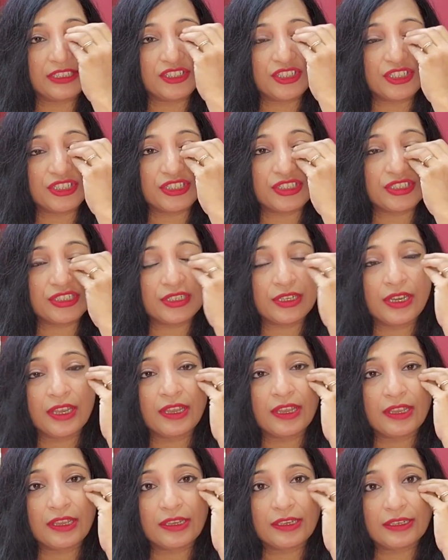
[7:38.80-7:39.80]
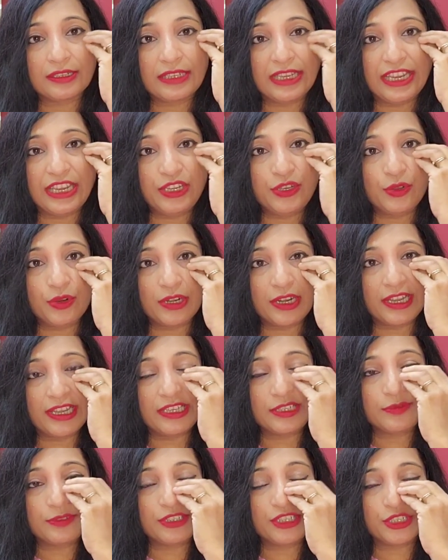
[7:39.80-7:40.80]
just clean your
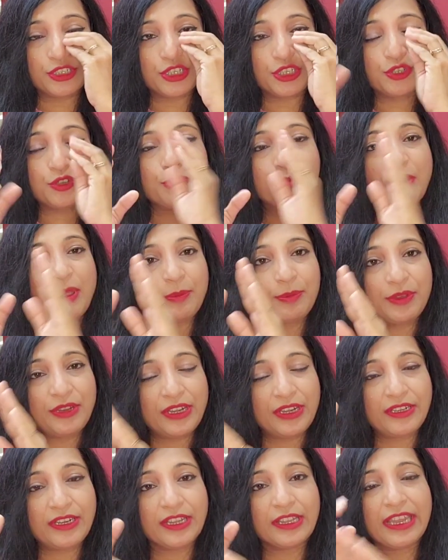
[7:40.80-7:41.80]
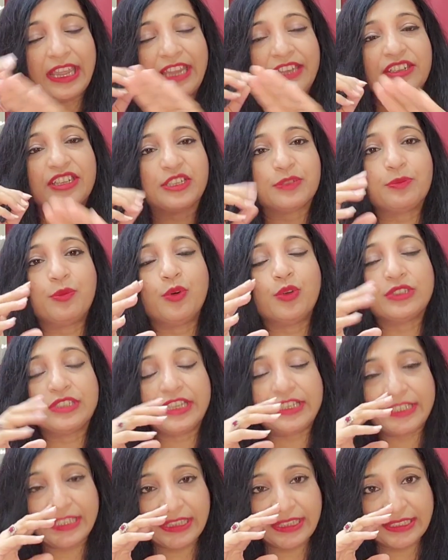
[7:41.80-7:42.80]
eyes with the tissue paper and again dispose
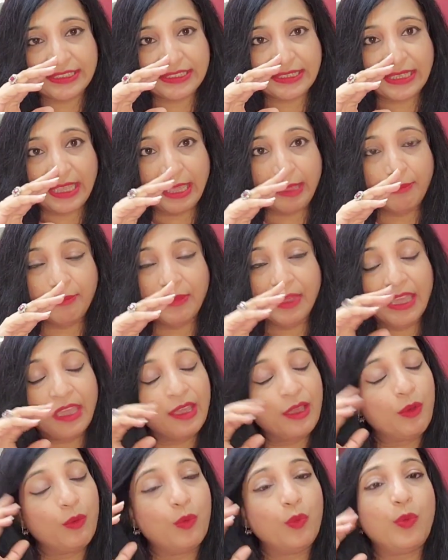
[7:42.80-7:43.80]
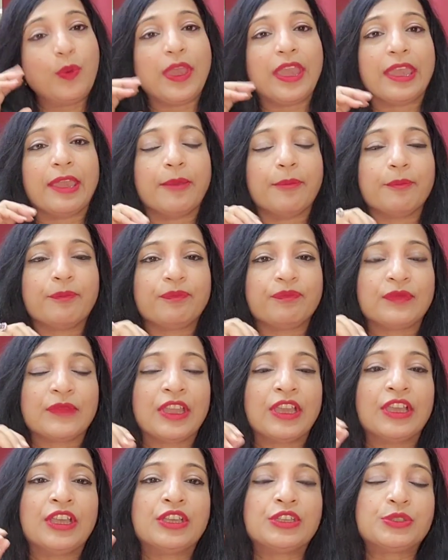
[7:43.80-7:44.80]
it in the same way.
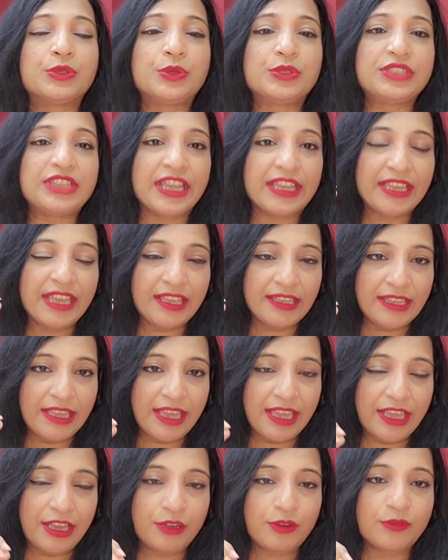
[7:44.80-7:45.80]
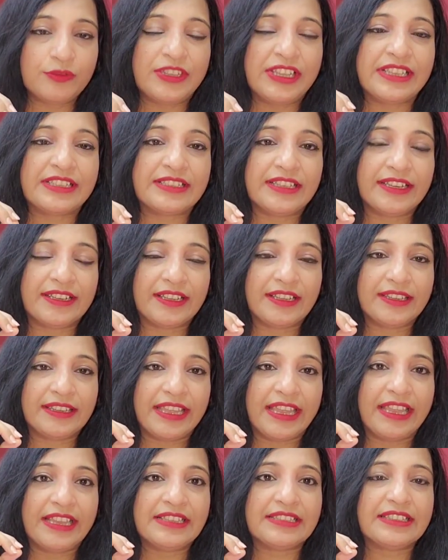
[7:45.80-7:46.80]
So taking care of these little
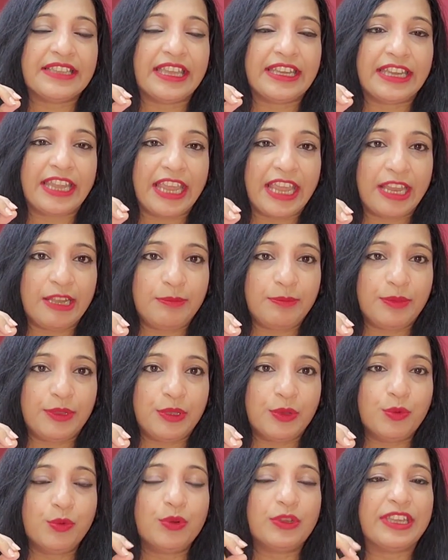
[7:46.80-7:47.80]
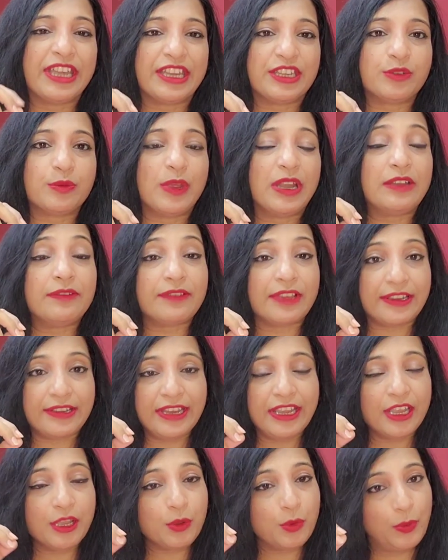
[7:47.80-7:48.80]
things can help you get well
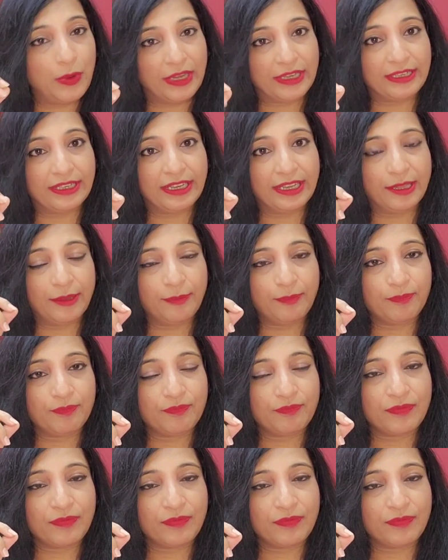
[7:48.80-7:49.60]
very quickly.